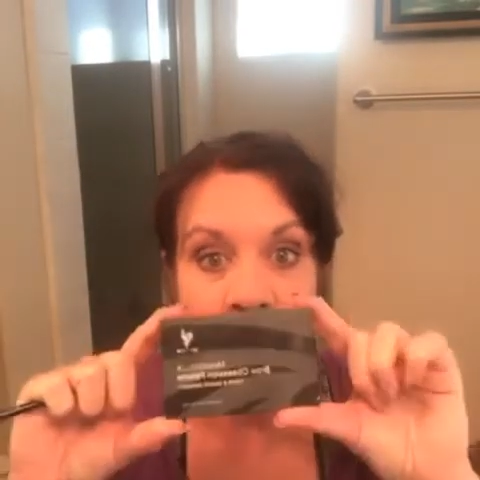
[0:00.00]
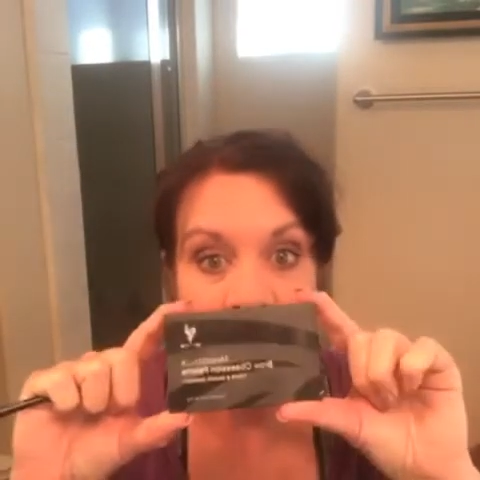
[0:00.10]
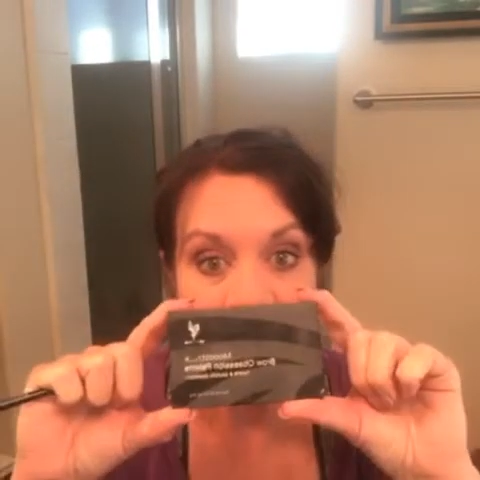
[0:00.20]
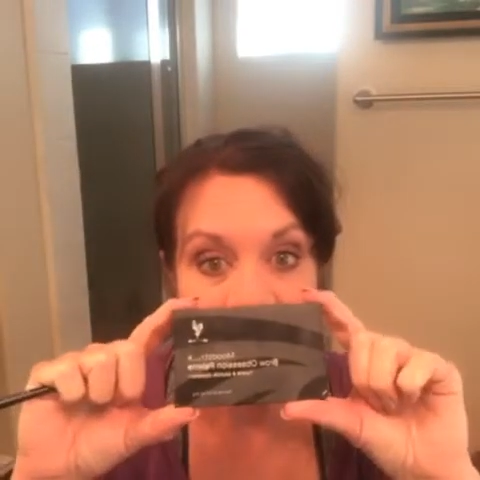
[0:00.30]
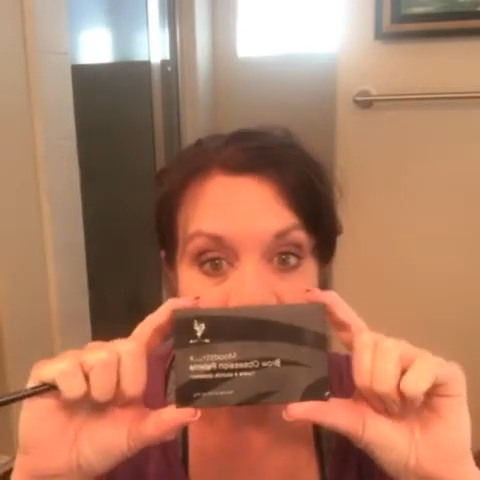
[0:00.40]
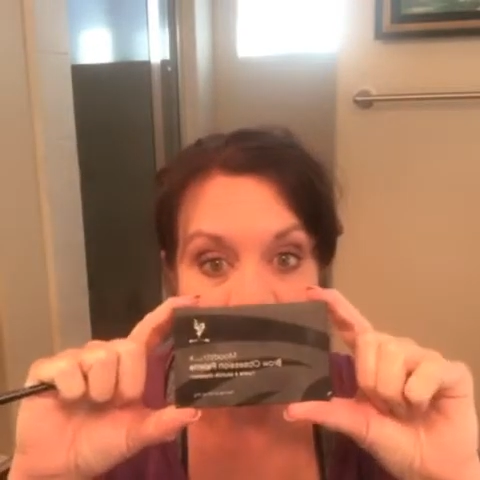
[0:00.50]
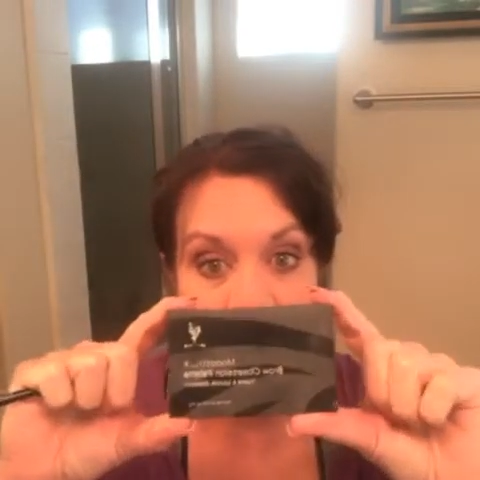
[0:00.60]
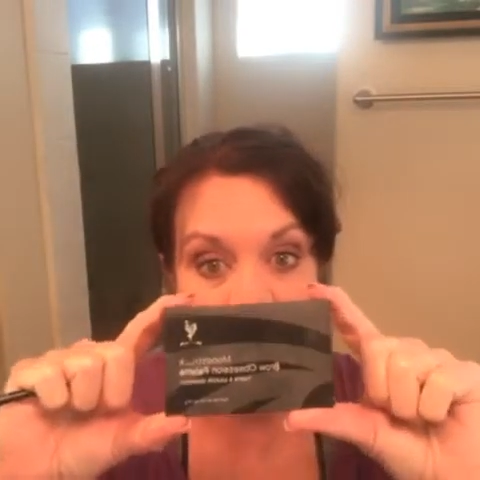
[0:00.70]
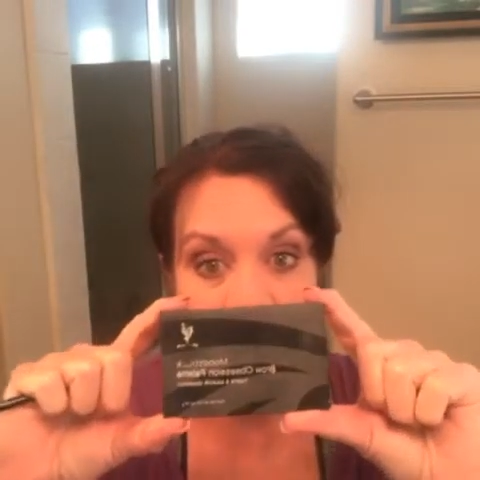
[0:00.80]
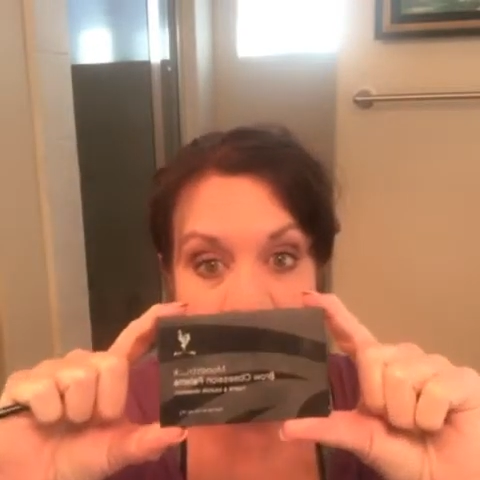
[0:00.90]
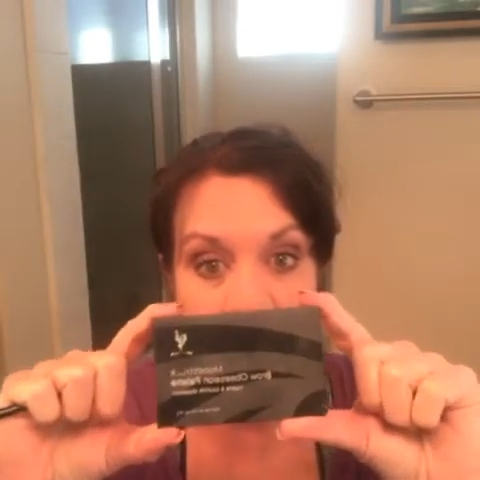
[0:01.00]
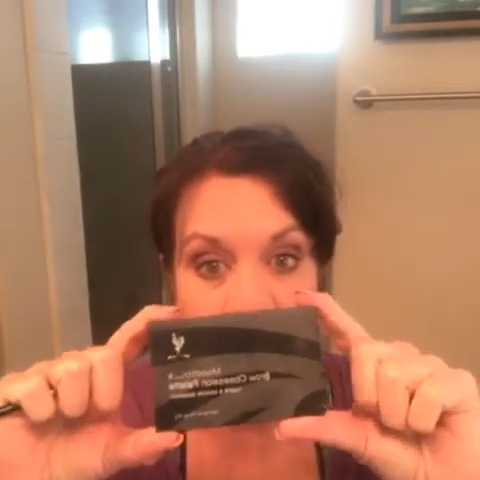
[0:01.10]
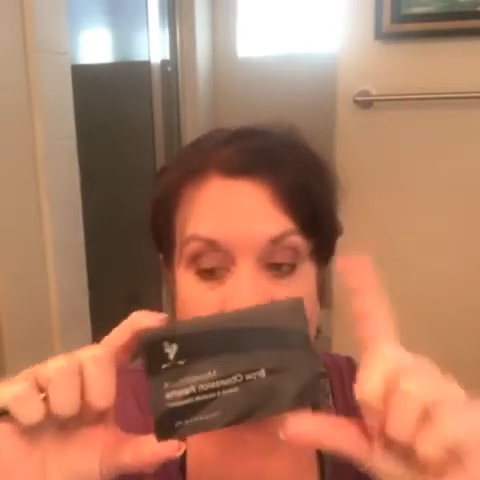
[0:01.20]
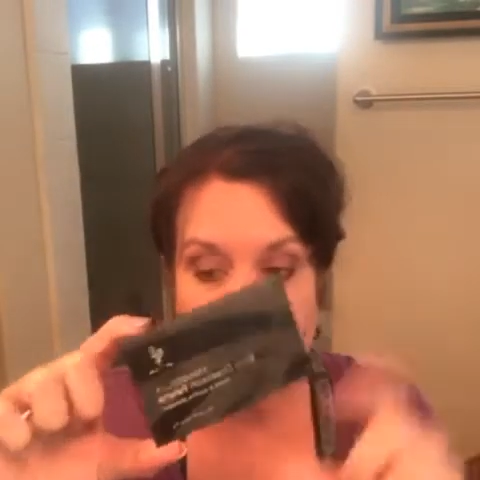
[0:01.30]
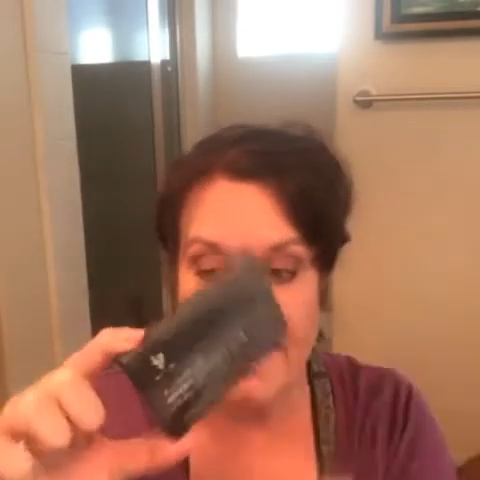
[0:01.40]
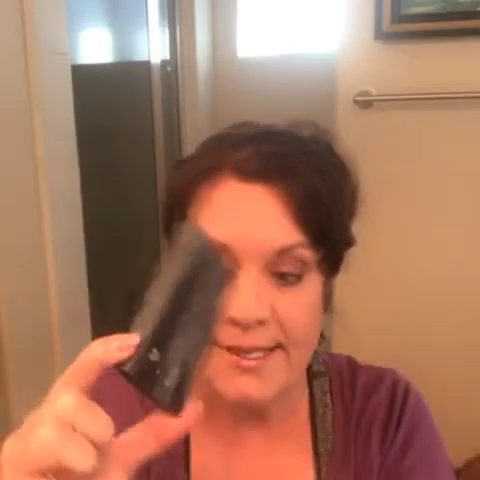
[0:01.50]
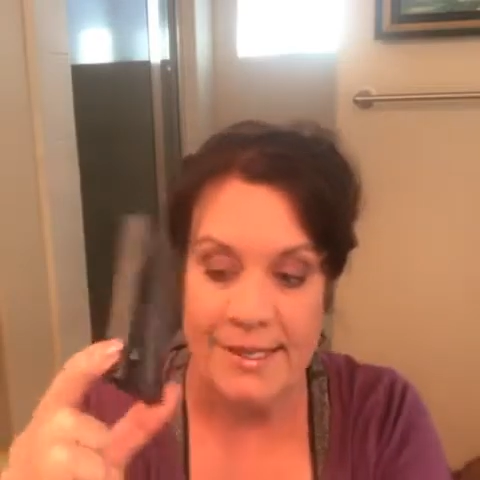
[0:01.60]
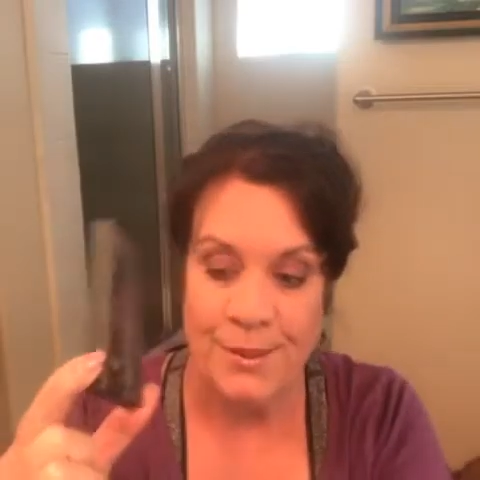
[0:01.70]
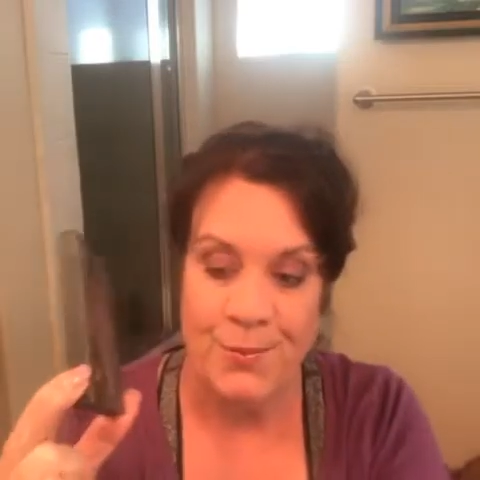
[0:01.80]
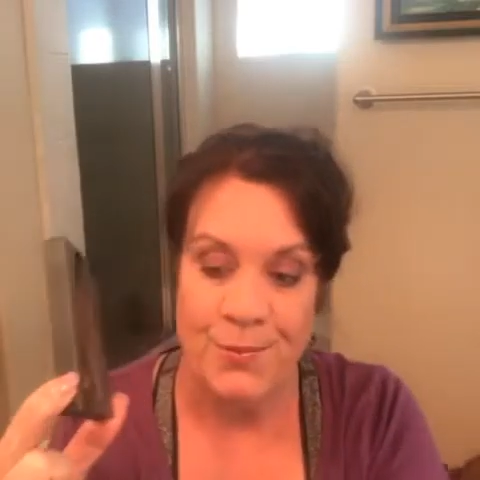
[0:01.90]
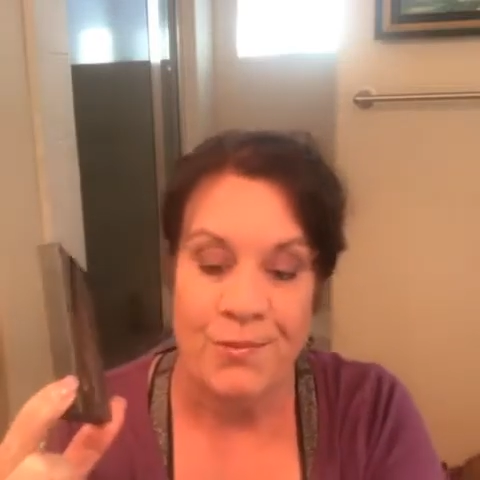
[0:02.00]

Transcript: using our brow palette